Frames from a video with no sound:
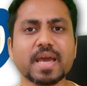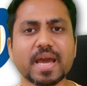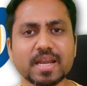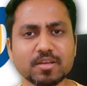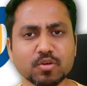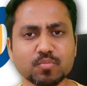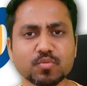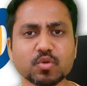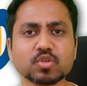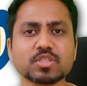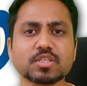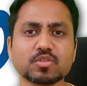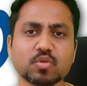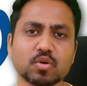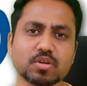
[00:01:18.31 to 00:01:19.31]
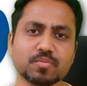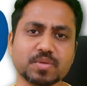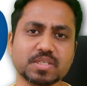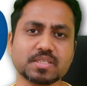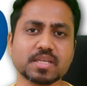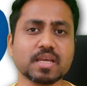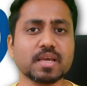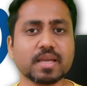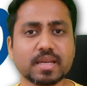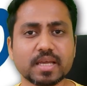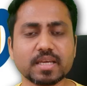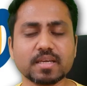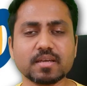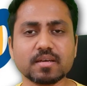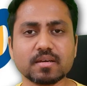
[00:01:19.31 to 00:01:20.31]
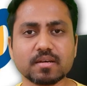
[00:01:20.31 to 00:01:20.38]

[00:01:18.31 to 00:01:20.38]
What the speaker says: and your process documents, like